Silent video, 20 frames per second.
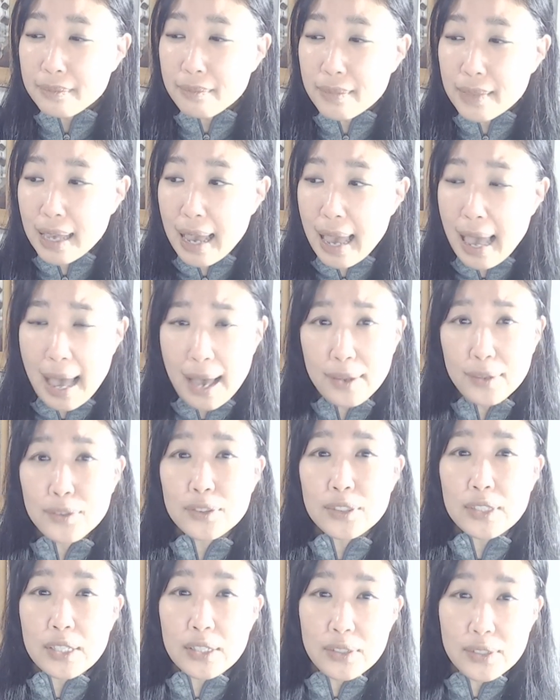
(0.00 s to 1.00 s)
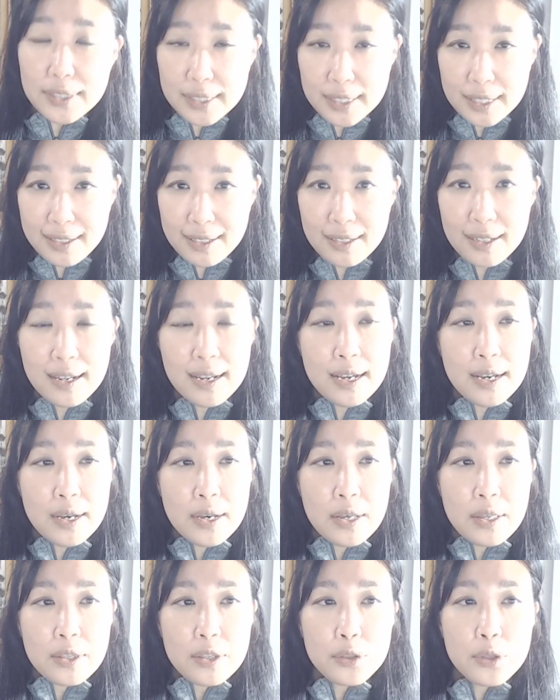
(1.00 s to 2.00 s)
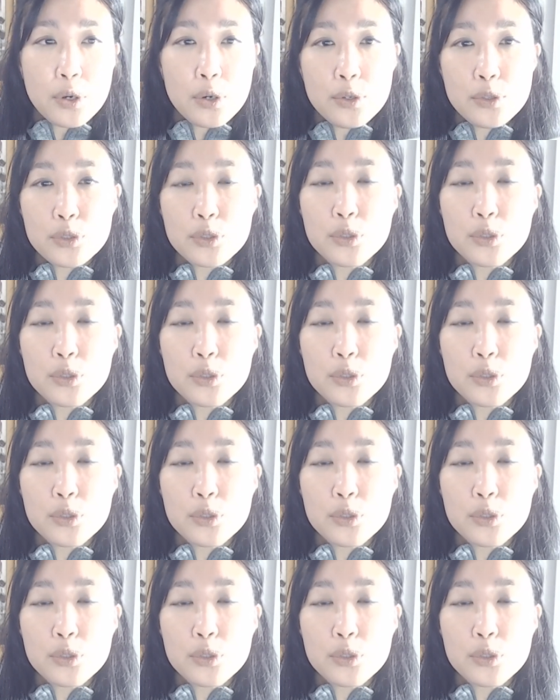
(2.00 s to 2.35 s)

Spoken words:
and India, those